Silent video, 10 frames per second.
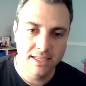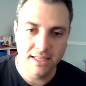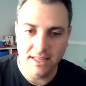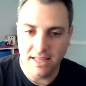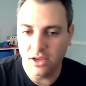
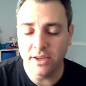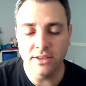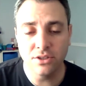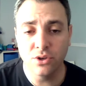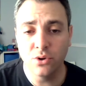they could get
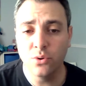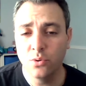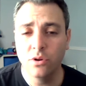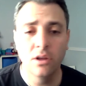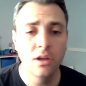
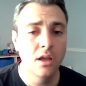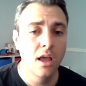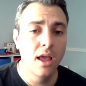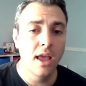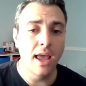sued,
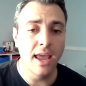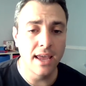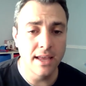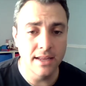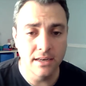
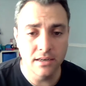and